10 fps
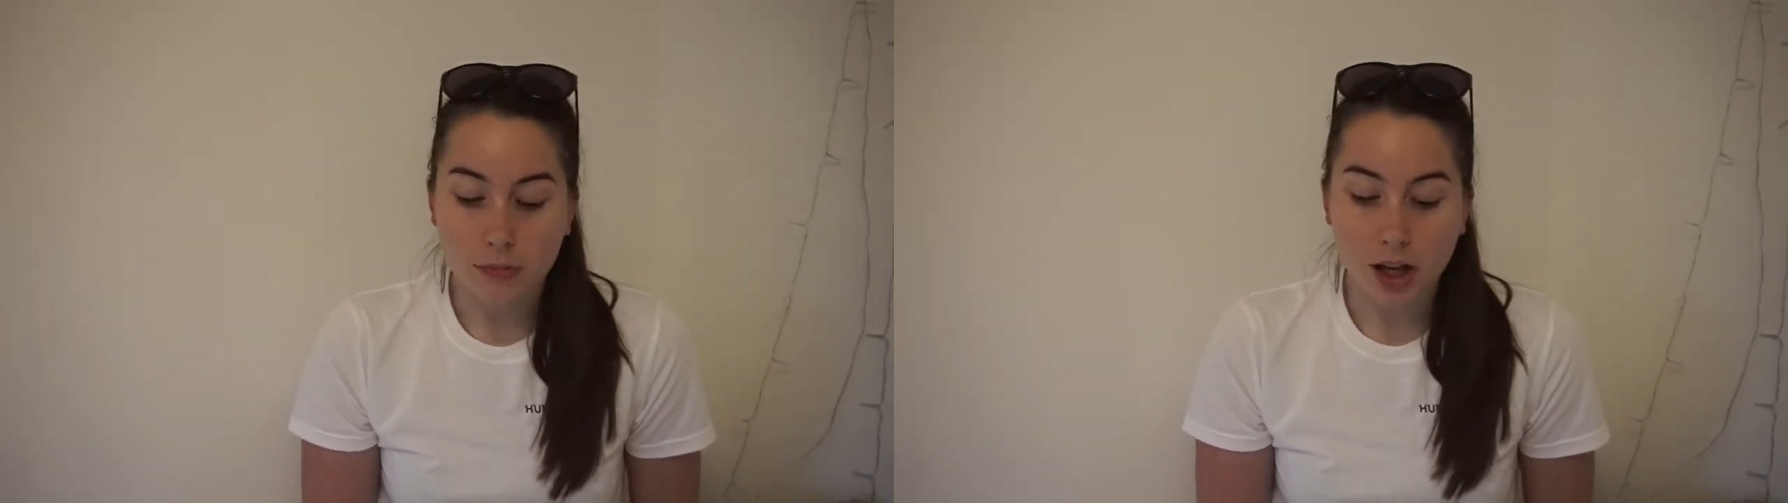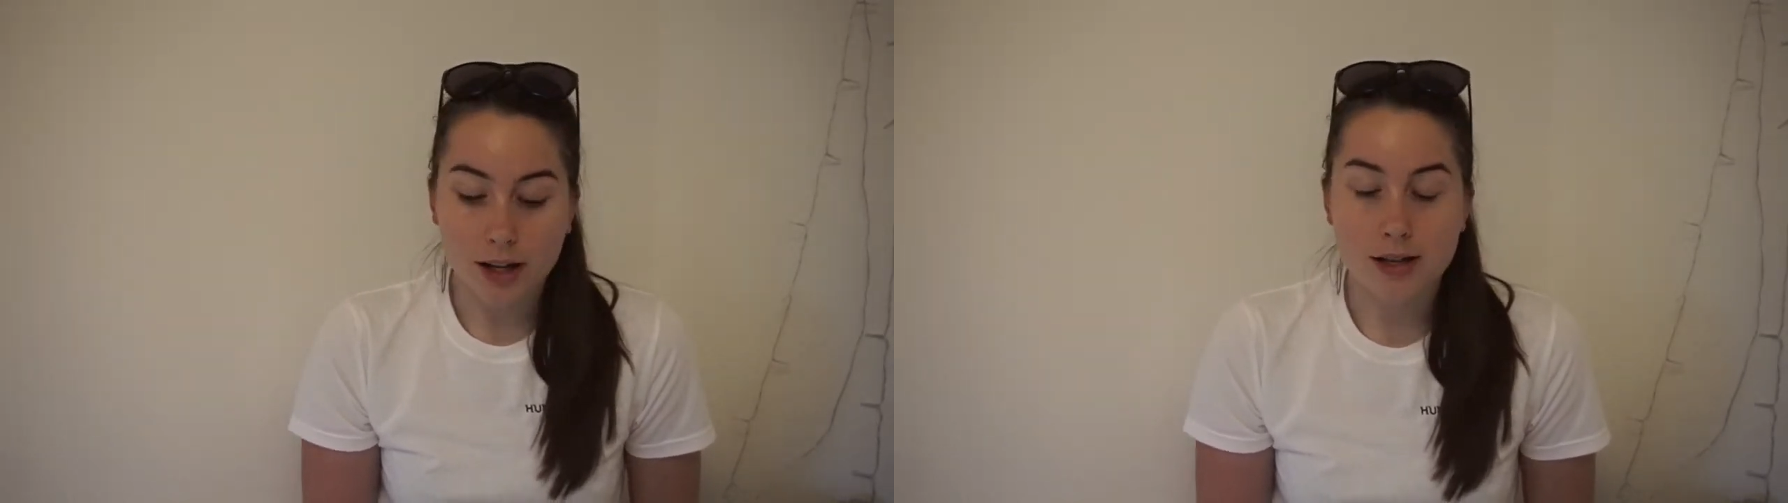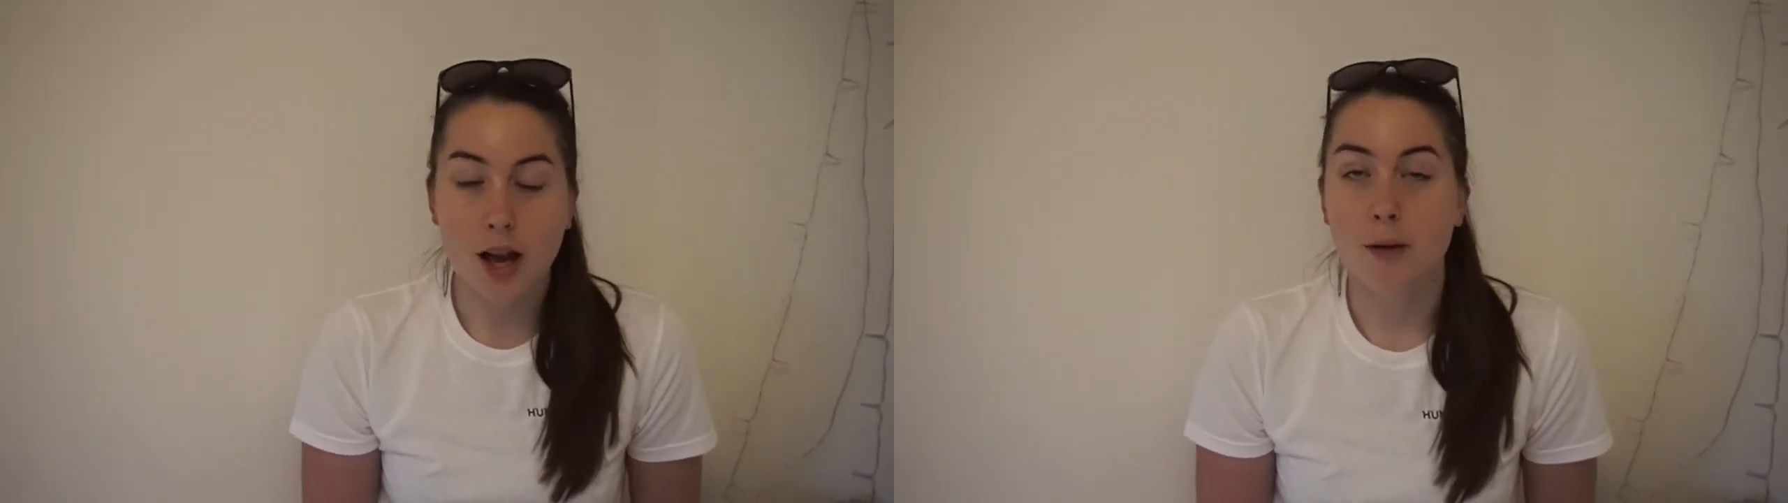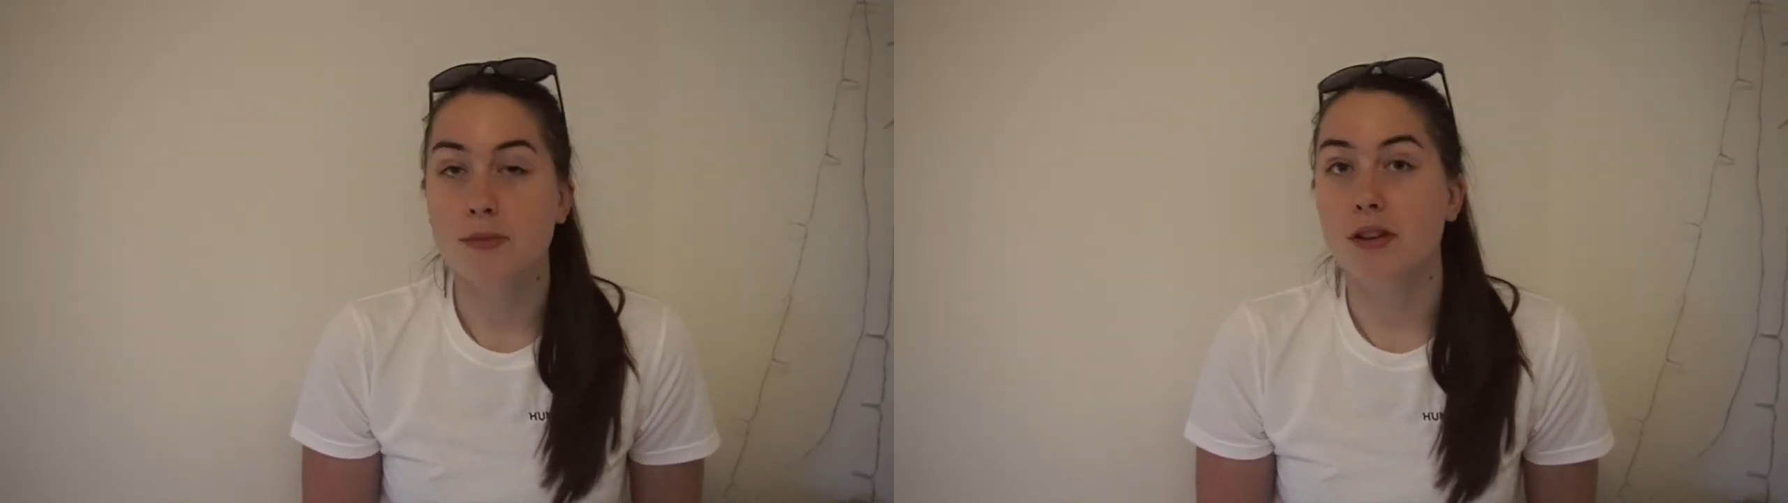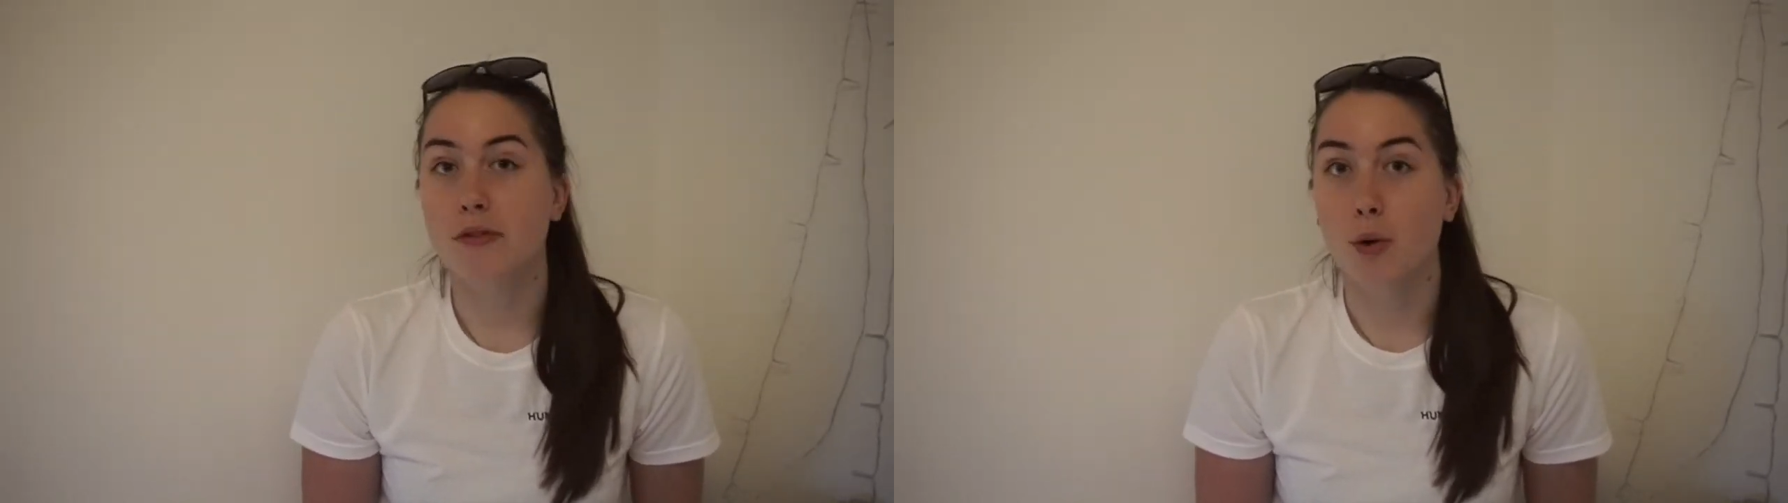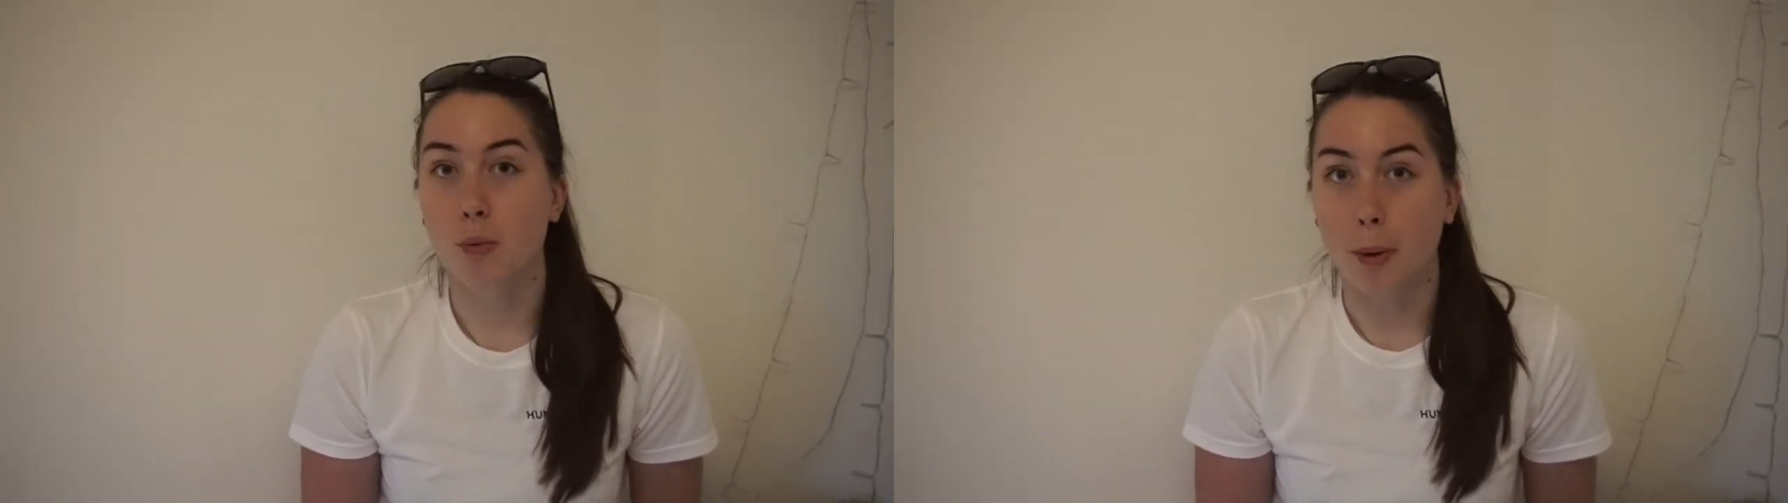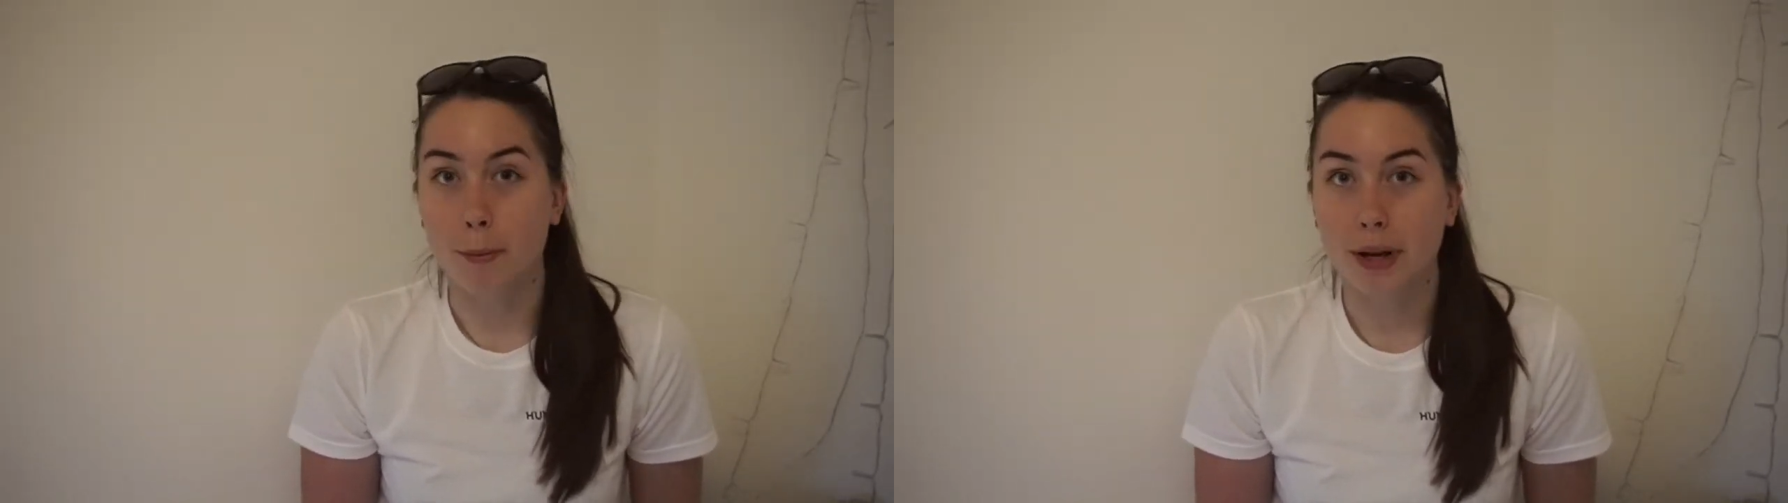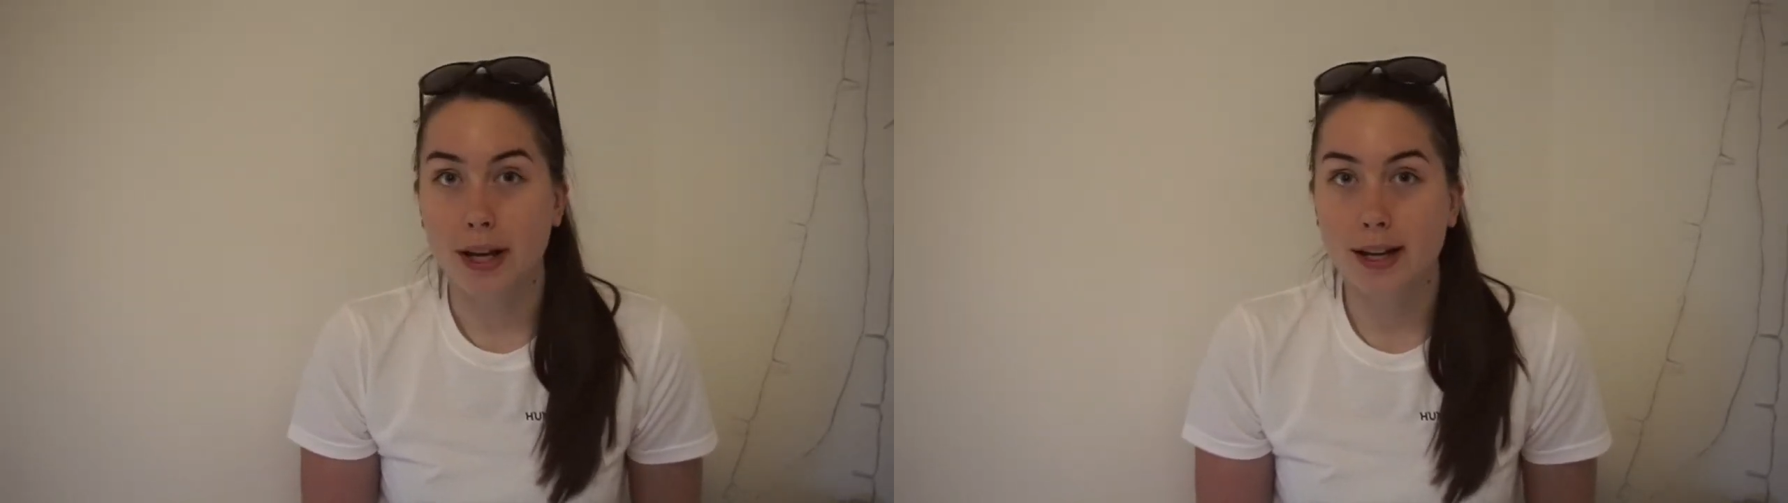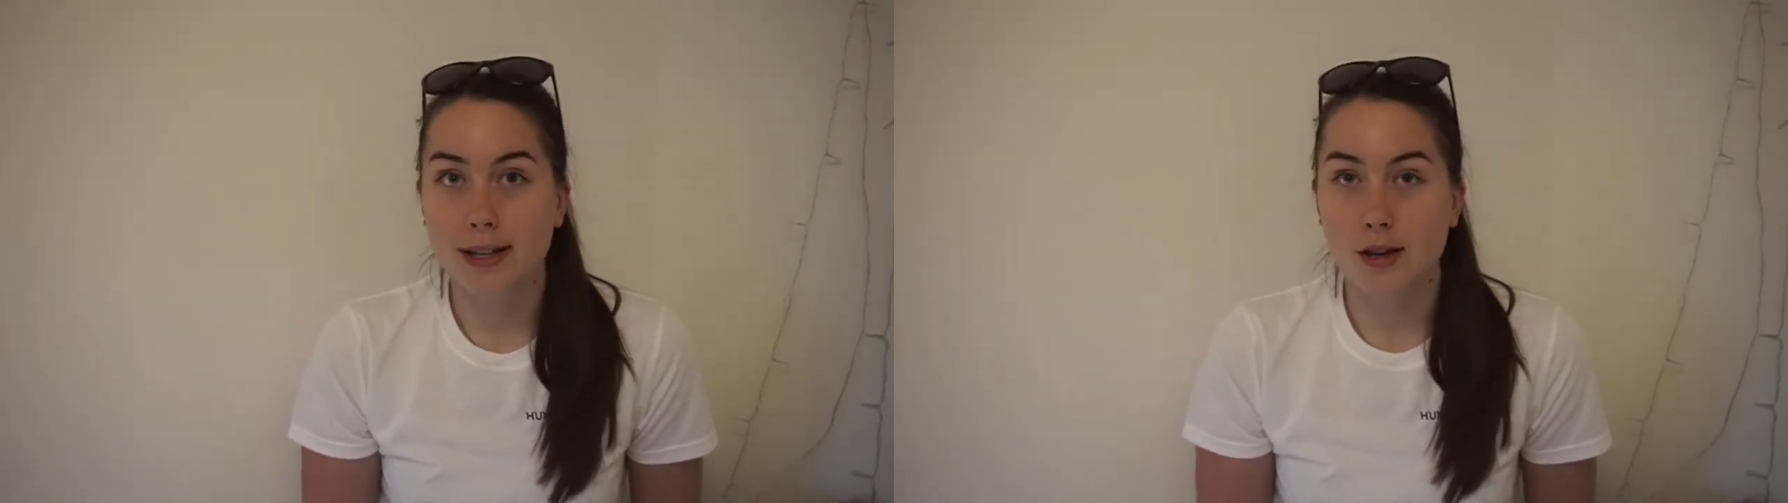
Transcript: In terms of a one-piece,